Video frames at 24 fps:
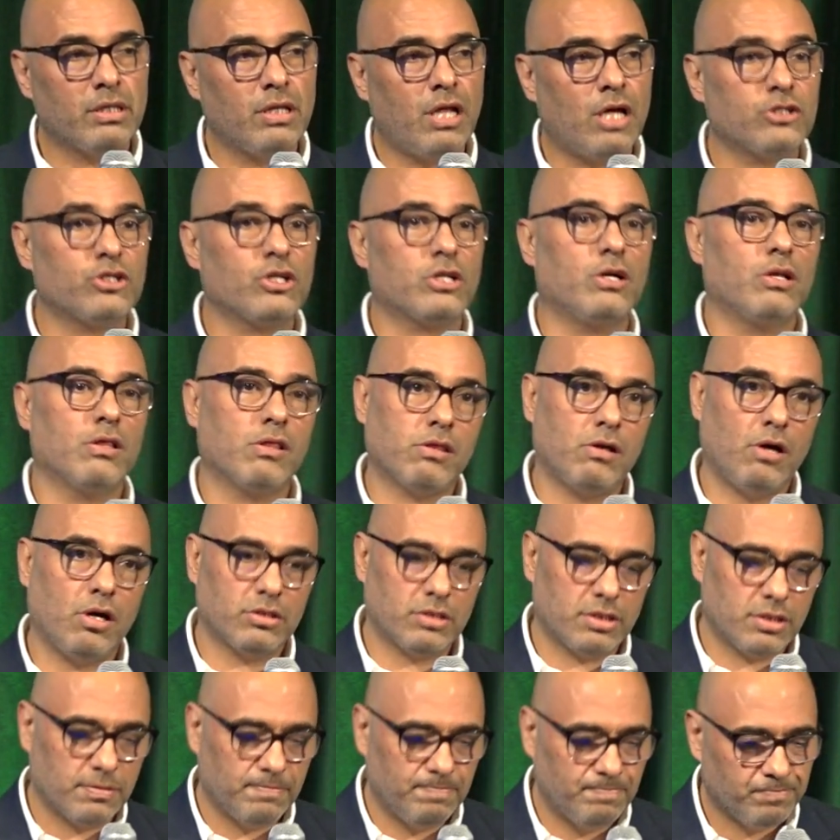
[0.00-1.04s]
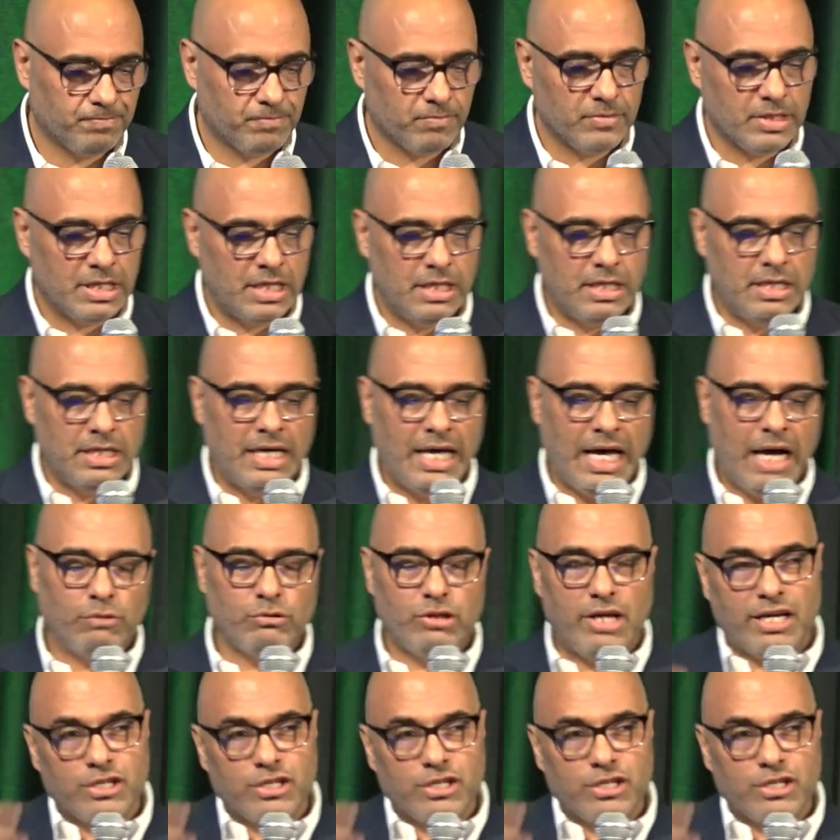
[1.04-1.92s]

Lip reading: logical thoughts. How do you